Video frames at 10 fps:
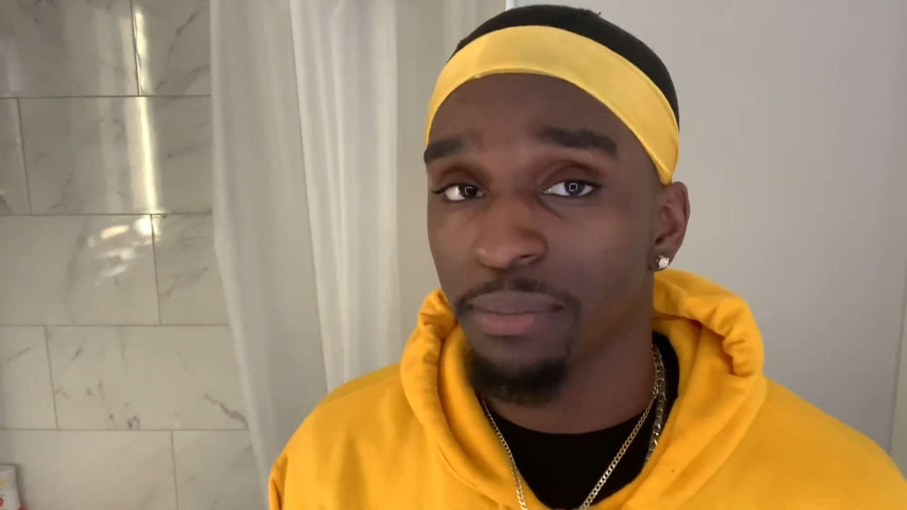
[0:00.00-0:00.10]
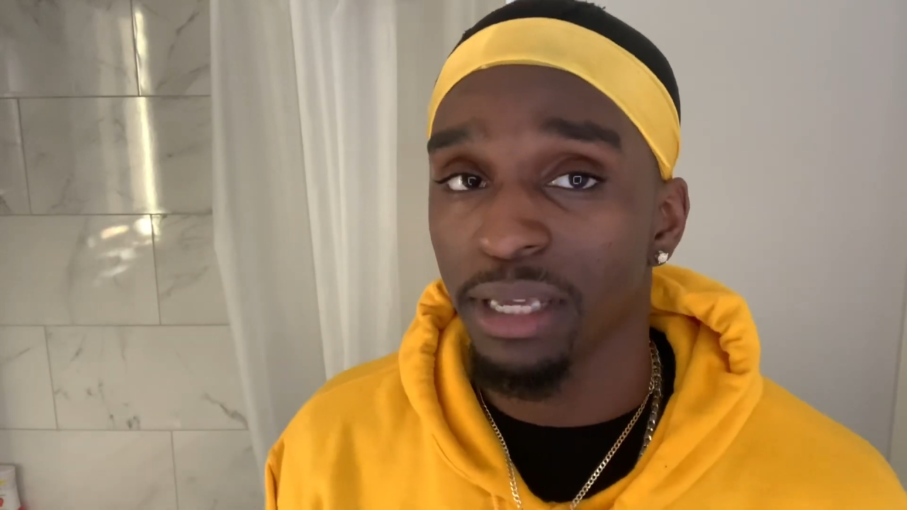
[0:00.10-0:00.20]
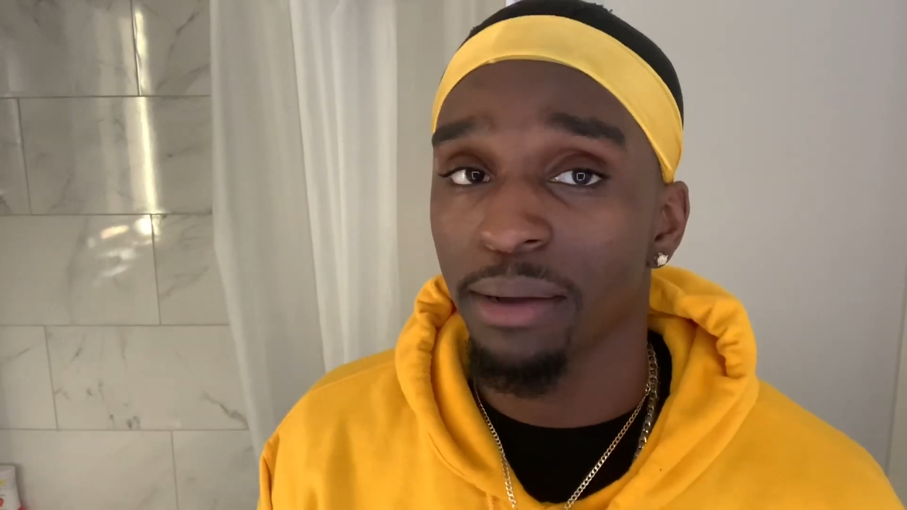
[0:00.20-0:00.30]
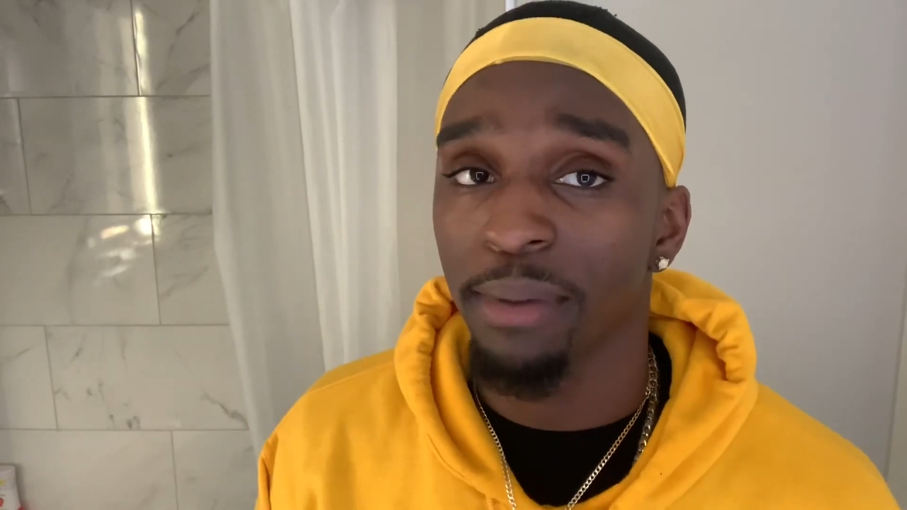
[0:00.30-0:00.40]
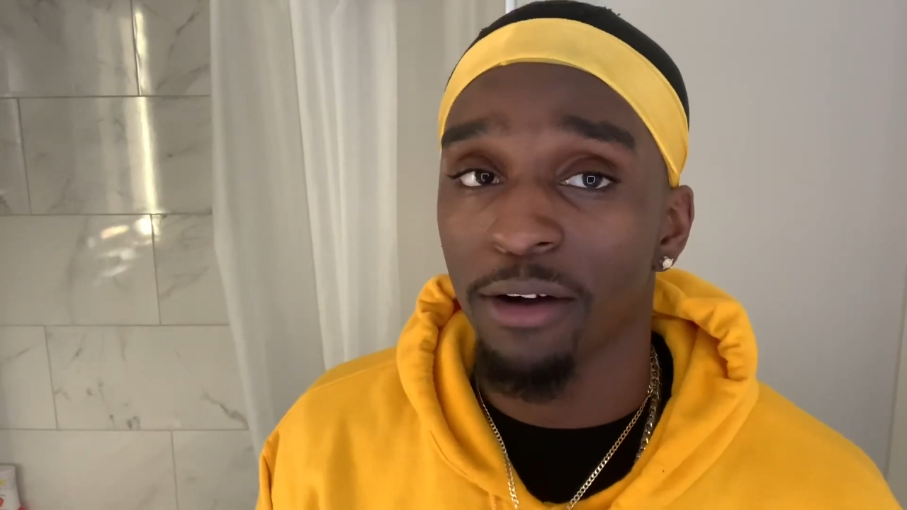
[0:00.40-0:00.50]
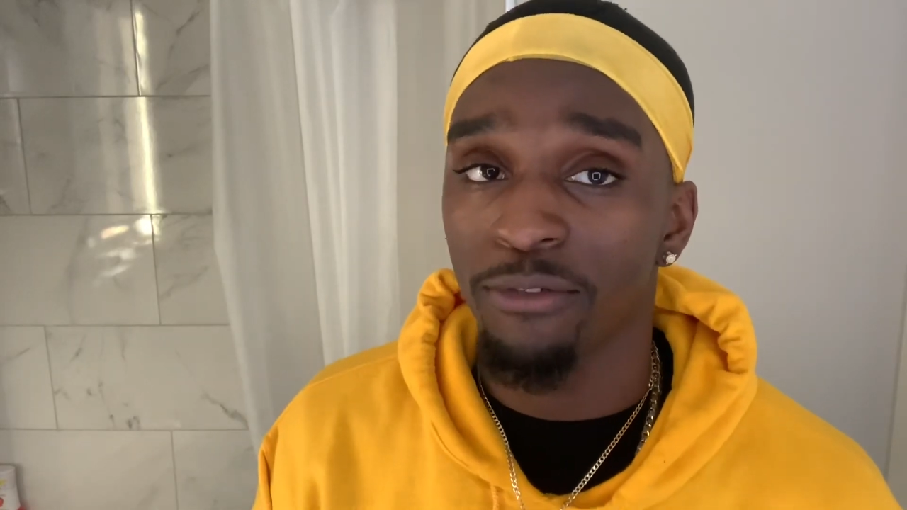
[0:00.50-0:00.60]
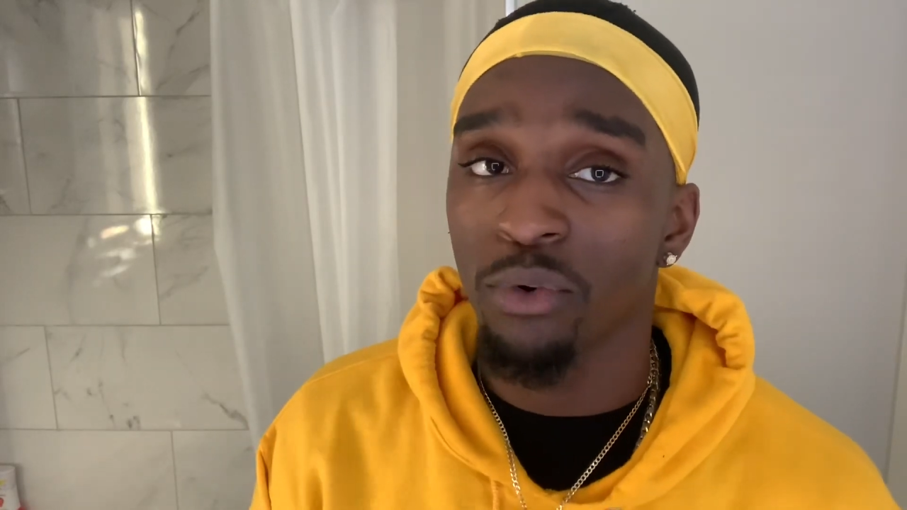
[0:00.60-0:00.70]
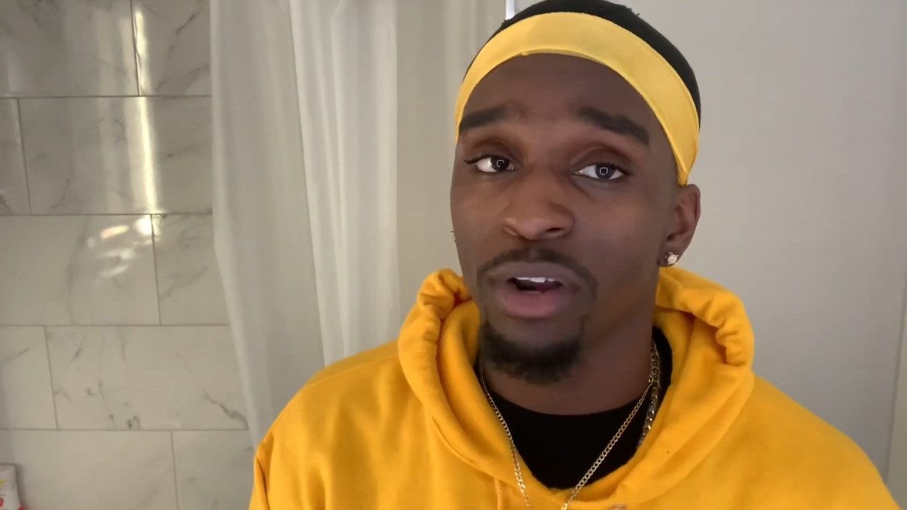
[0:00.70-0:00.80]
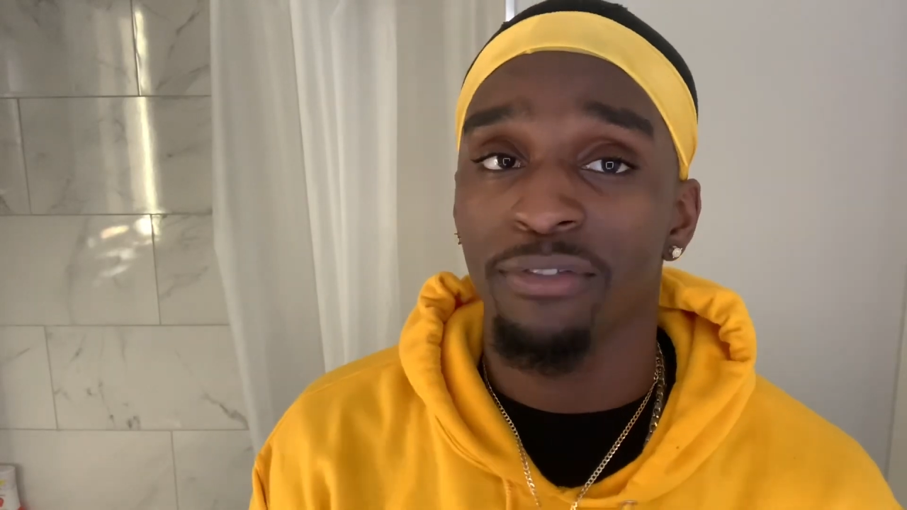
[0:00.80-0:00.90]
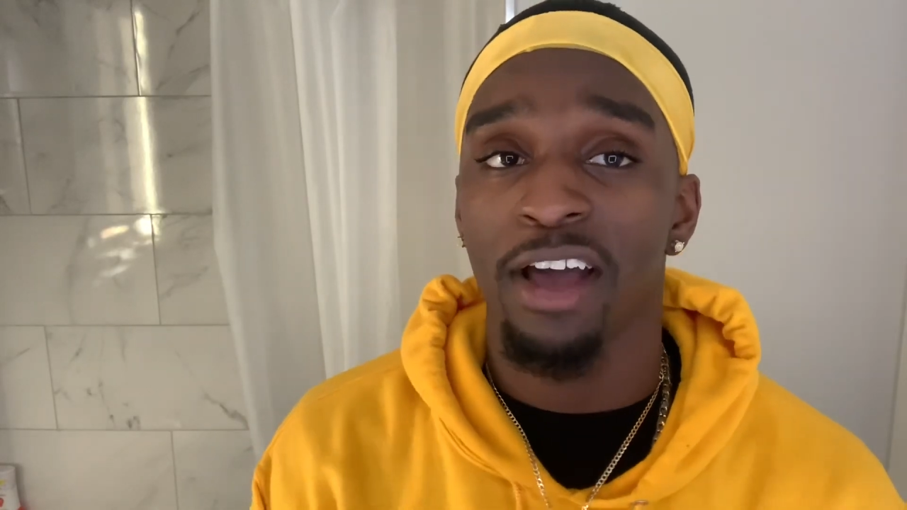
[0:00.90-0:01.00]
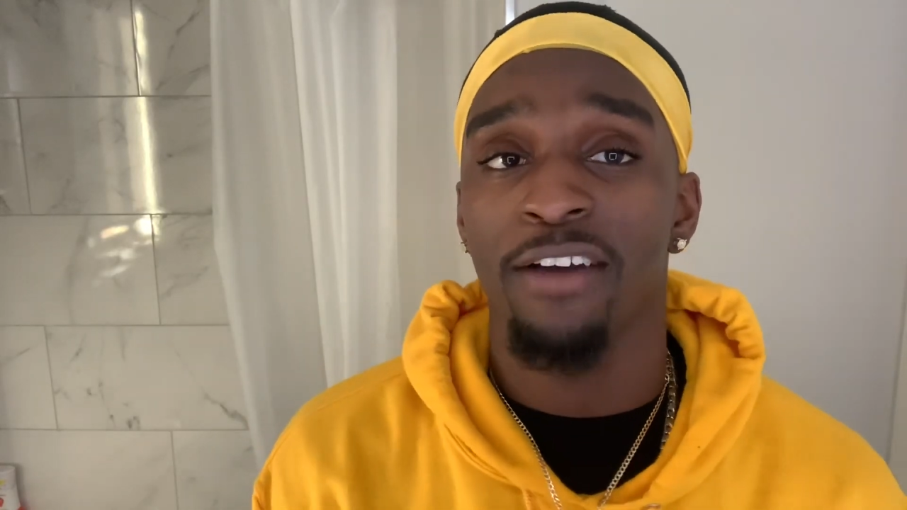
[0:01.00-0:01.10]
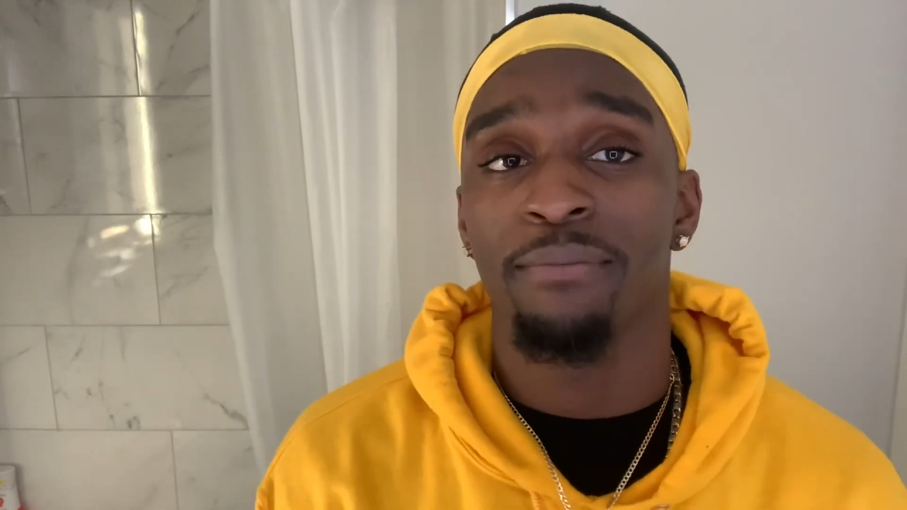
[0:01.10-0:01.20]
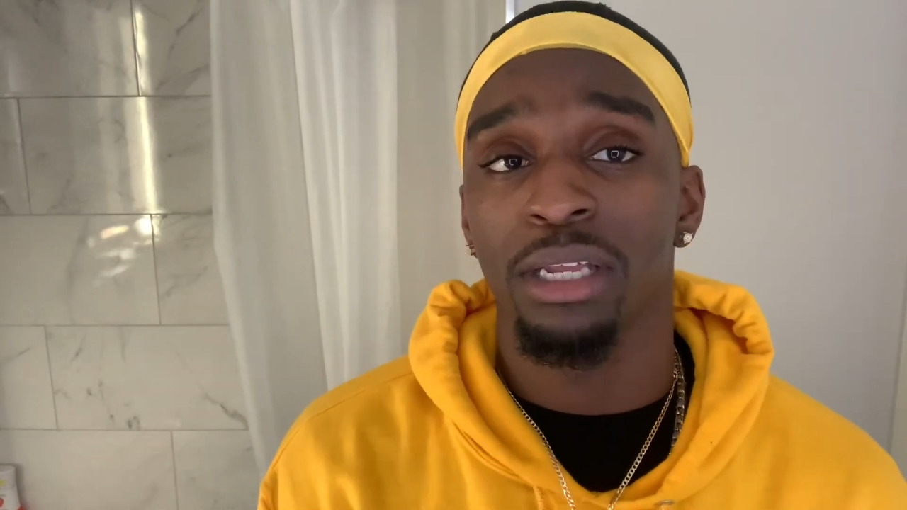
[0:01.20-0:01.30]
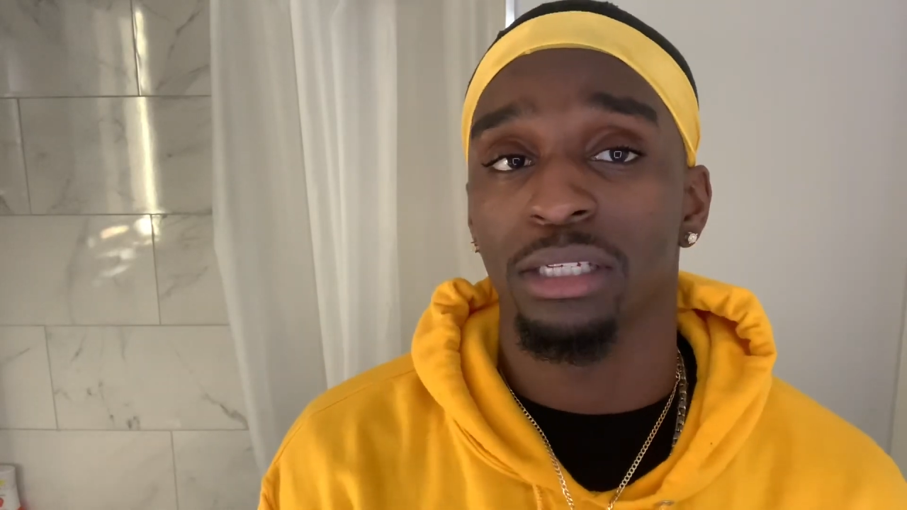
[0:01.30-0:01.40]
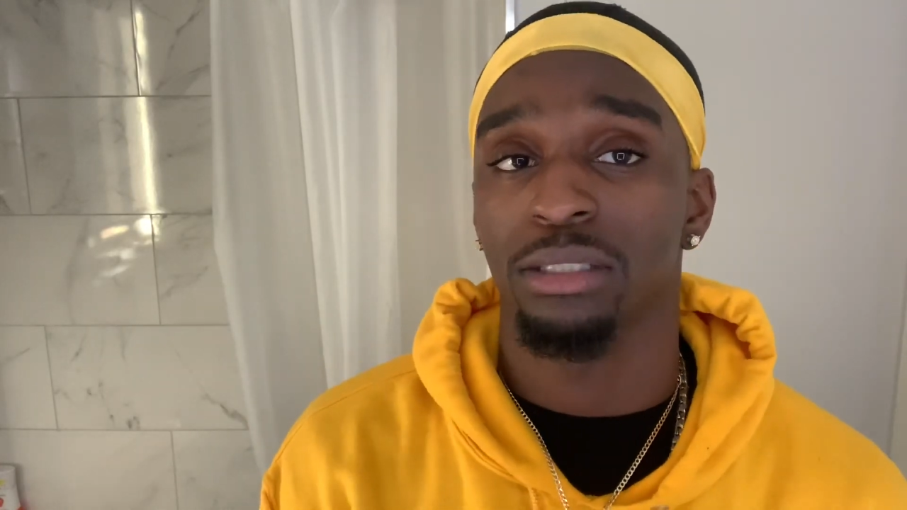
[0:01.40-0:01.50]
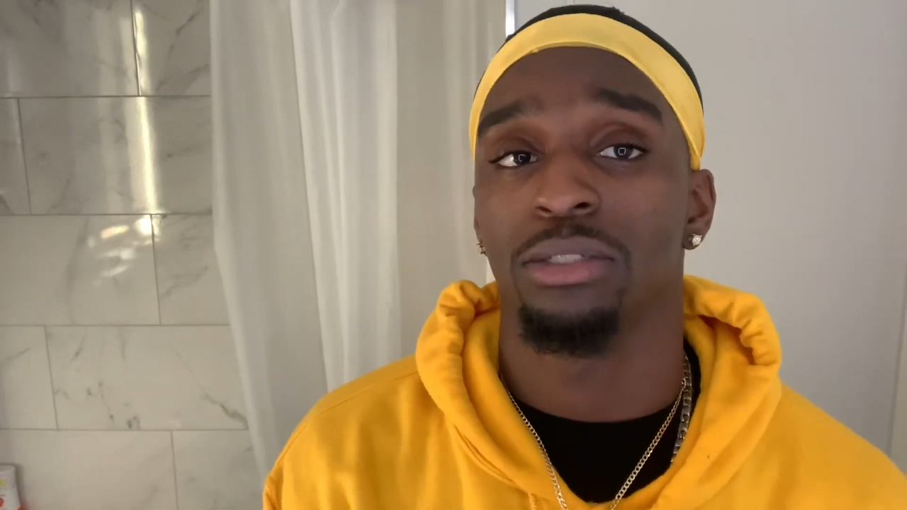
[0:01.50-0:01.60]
be about 45 minutes,